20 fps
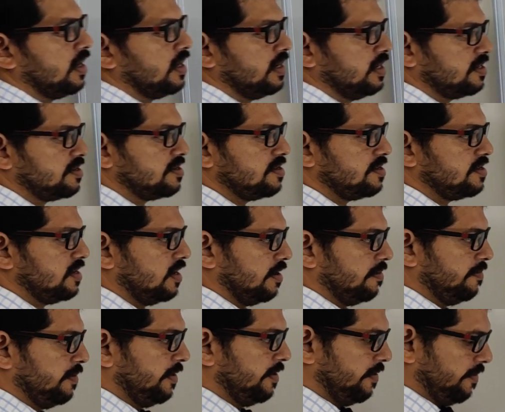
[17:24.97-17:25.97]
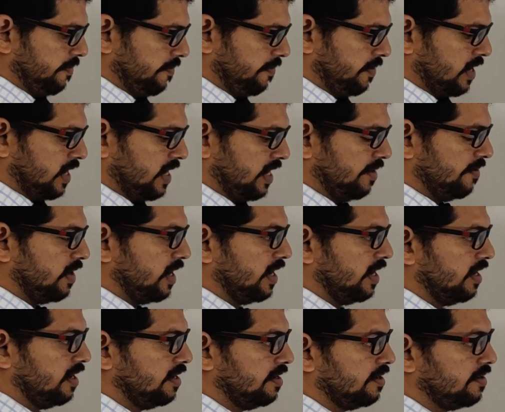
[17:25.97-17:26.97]
Next step we are
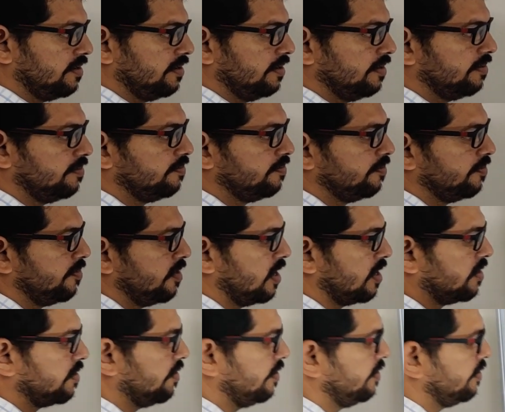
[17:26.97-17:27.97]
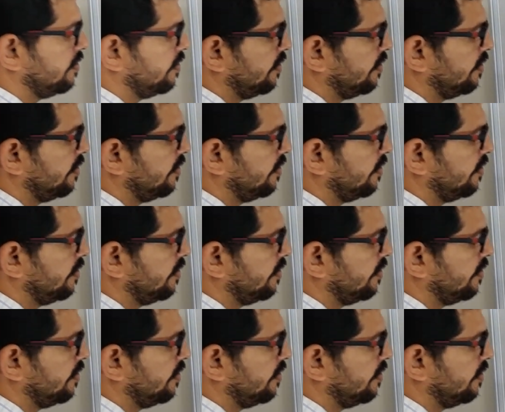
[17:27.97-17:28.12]
dividing to, we are going